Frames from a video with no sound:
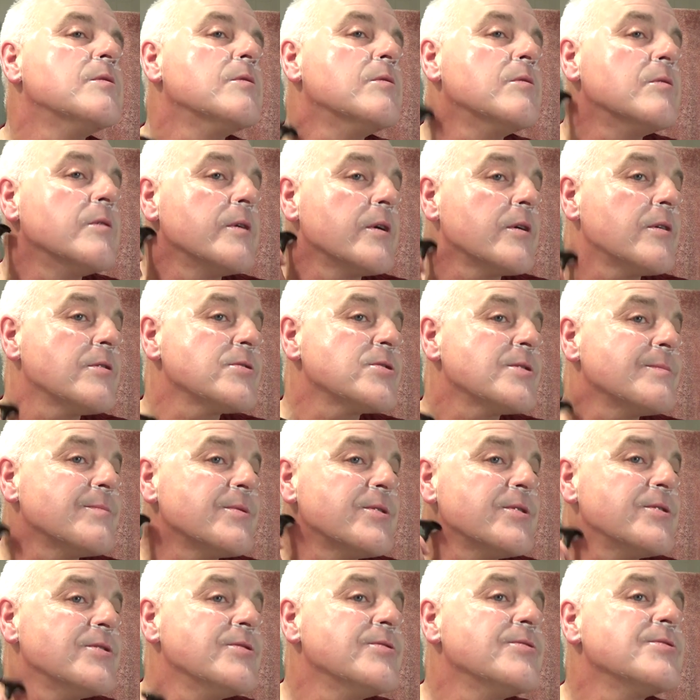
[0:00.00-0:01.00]
Oh, and I've got
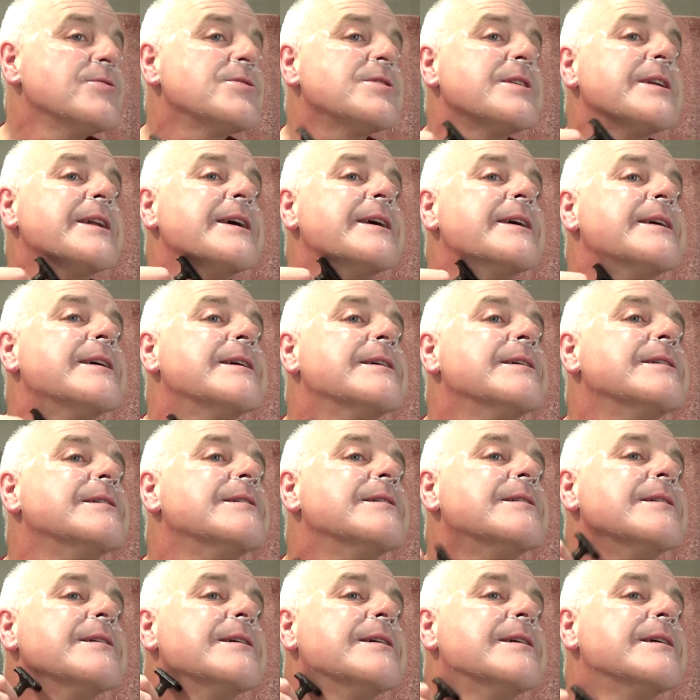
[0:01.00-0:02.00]
some good news tonight.
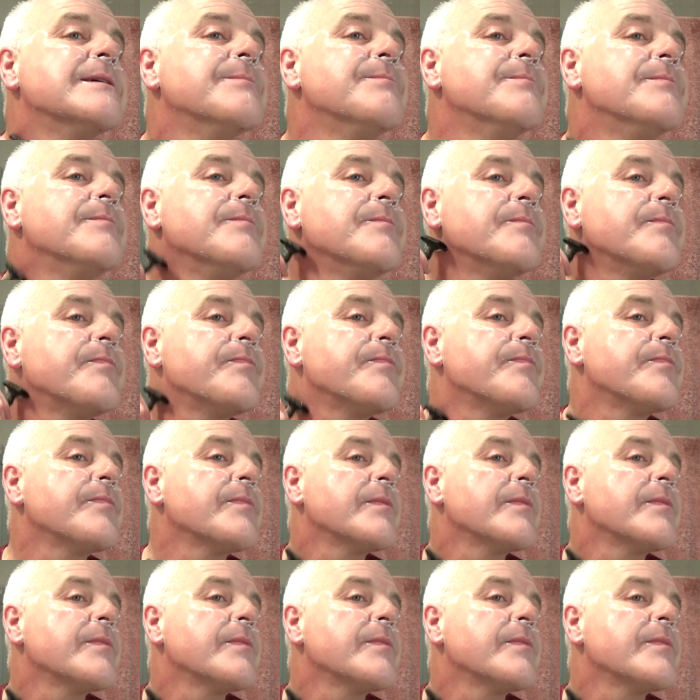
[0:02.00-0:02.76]
One